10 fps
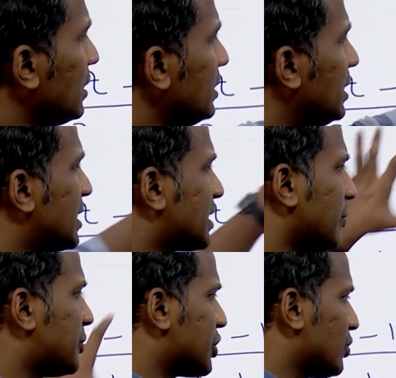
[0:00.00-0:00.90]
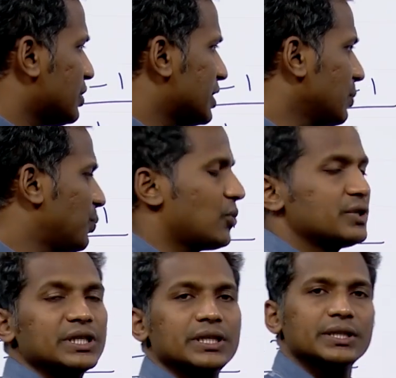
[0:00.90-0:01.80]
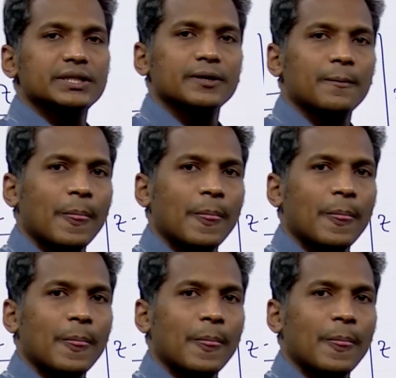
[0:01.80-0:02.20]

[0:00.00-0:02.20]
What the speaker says: this substitution process